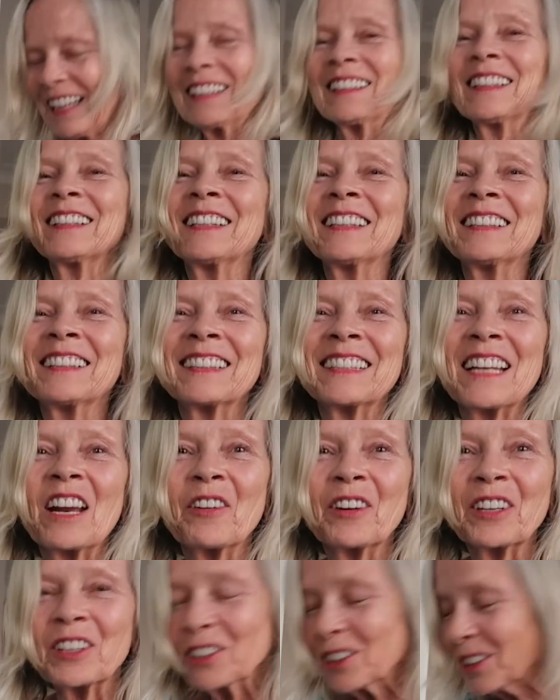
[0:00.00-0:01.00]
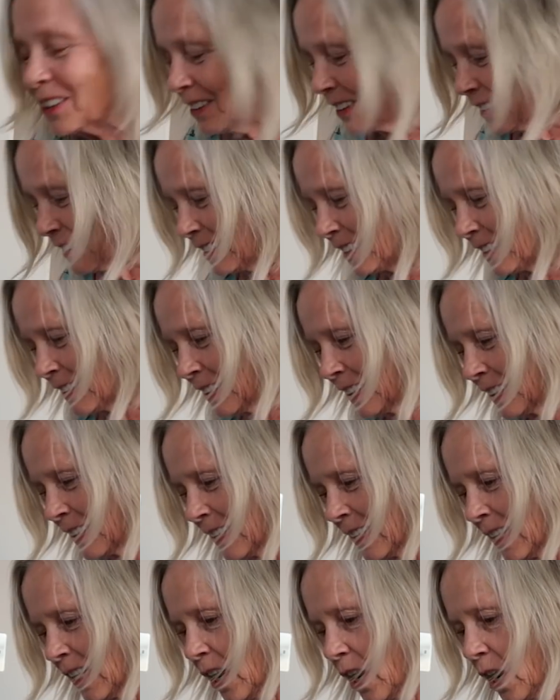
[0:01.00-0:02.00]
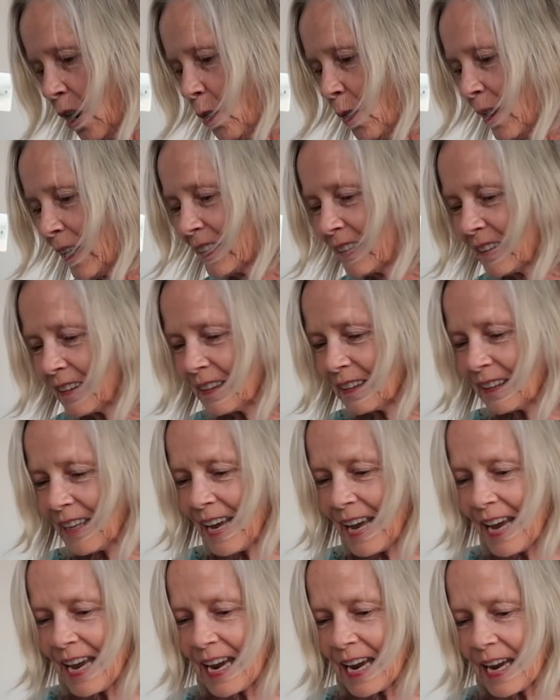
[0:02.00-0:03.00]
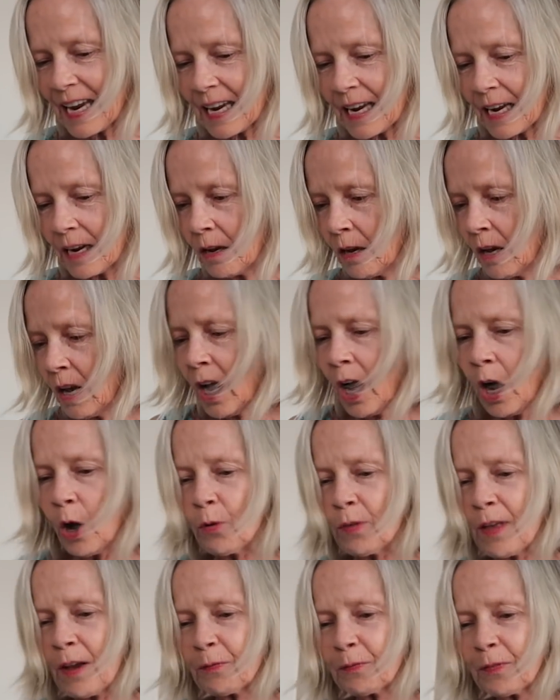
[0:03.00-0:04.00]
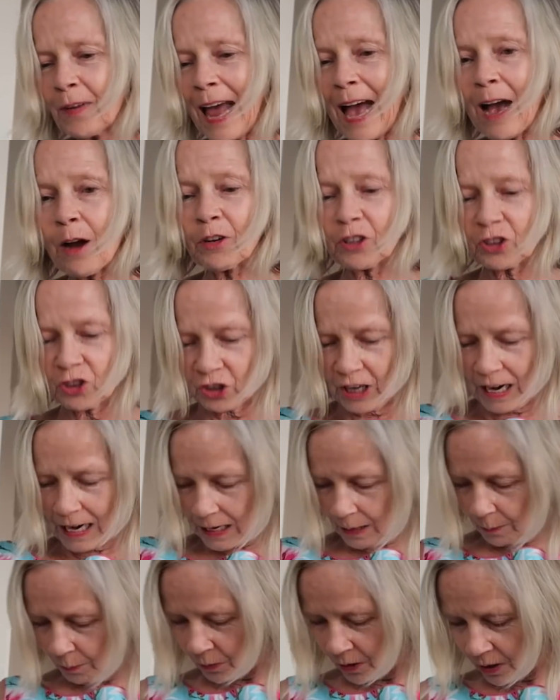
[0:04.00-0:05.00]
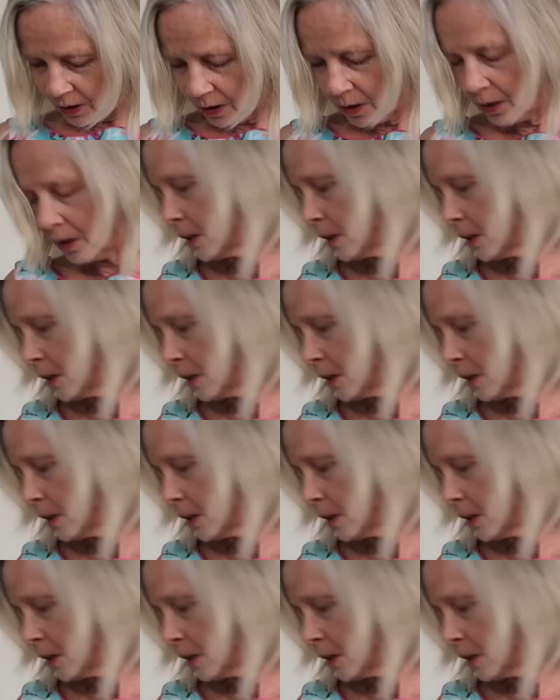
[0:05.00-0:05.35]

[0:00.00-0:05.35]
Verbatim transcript: Is this hysterical? Oh, I say. Oh, they're flower shaped.